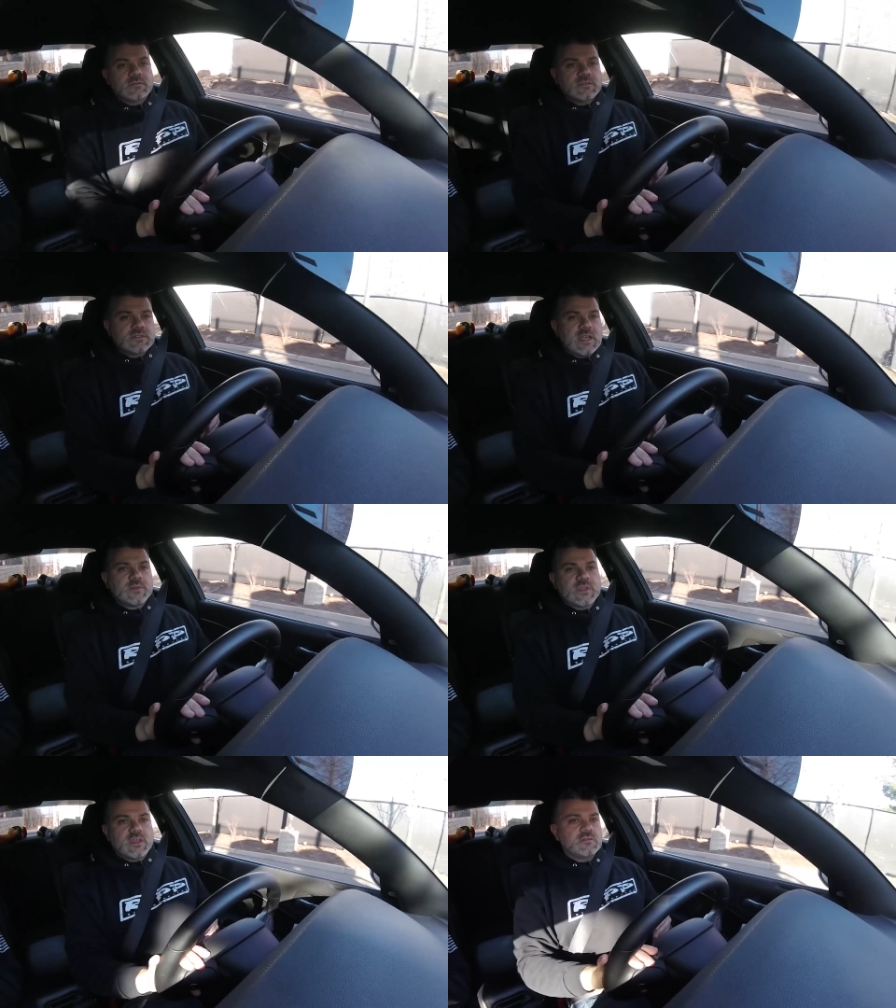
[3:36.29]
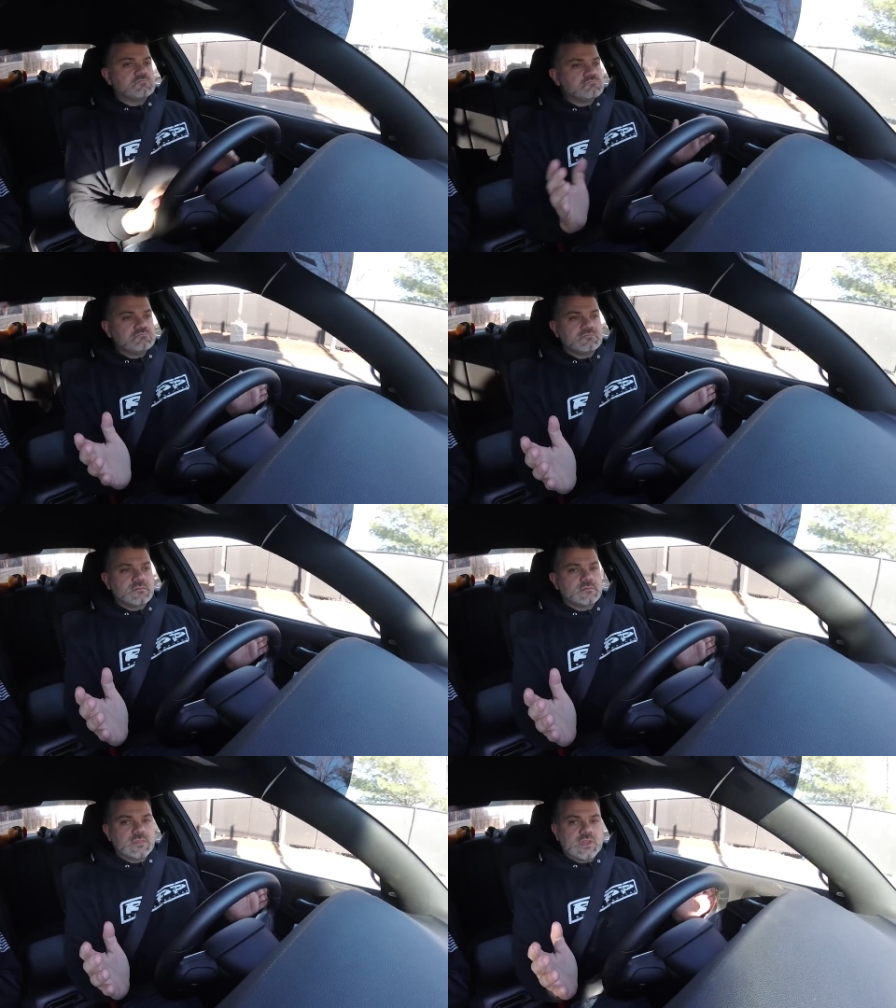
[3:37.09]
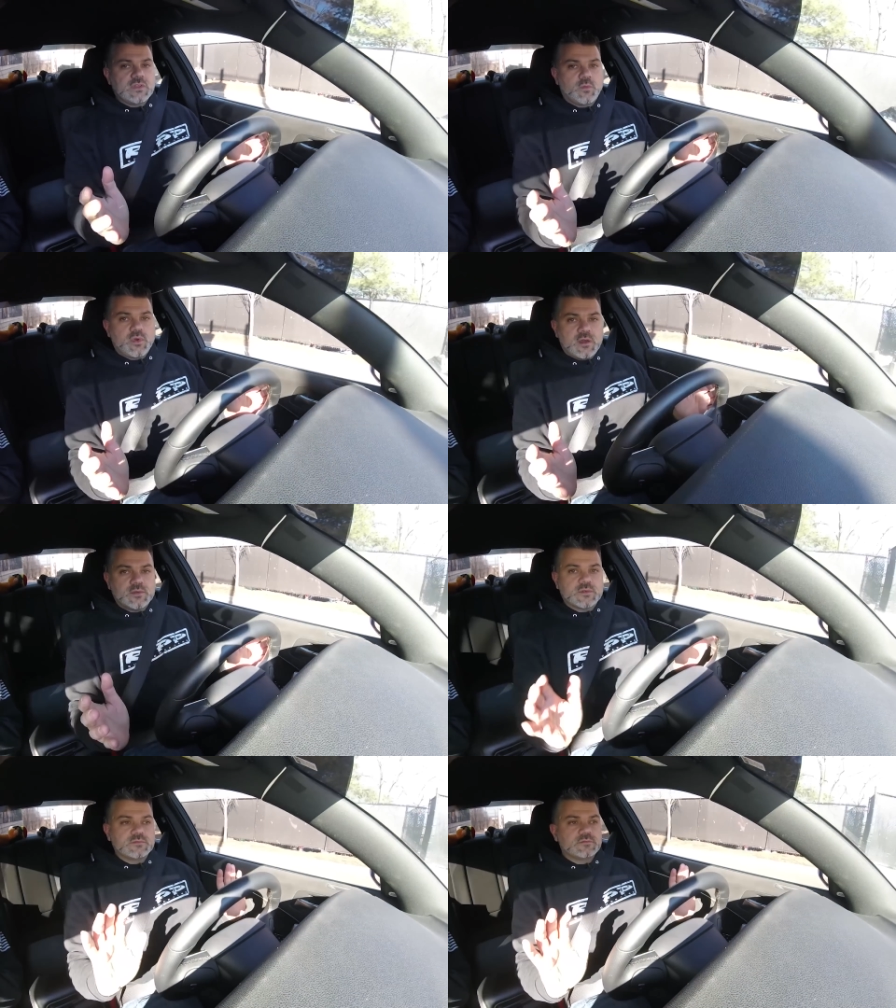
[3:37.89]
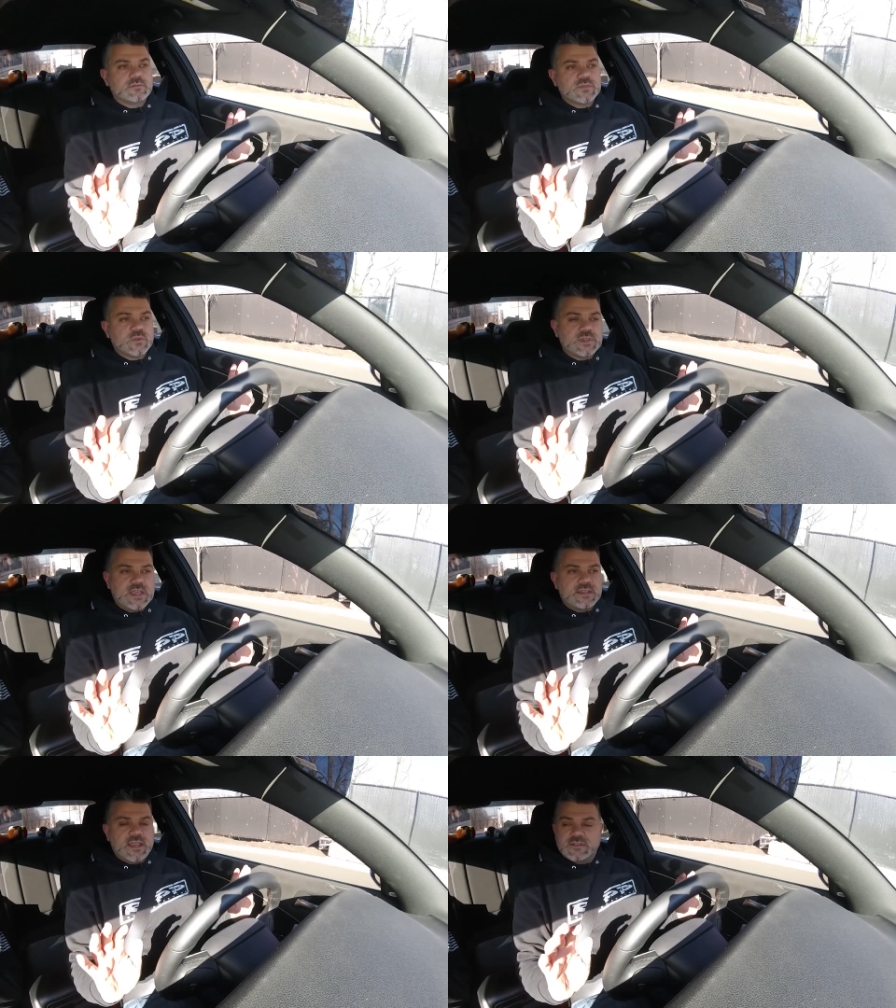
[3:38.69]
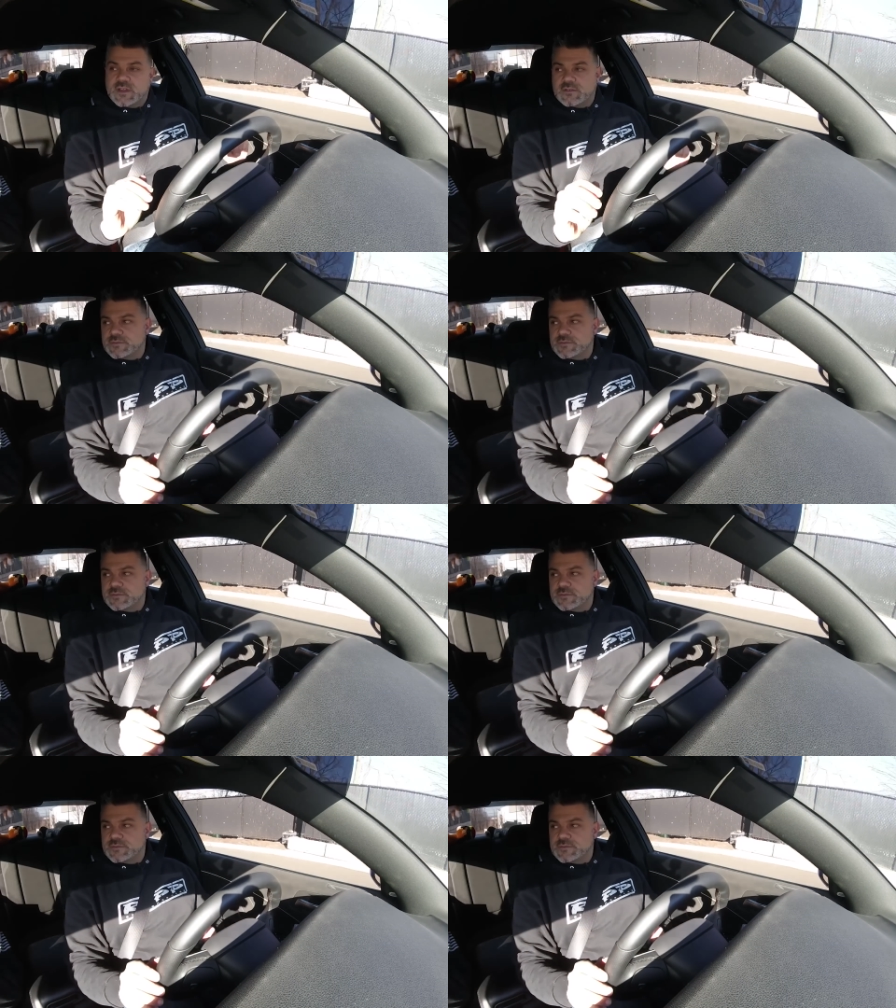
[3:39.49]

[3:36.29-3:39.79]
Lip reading: Stop sign, no problem. So day-to-day stuff.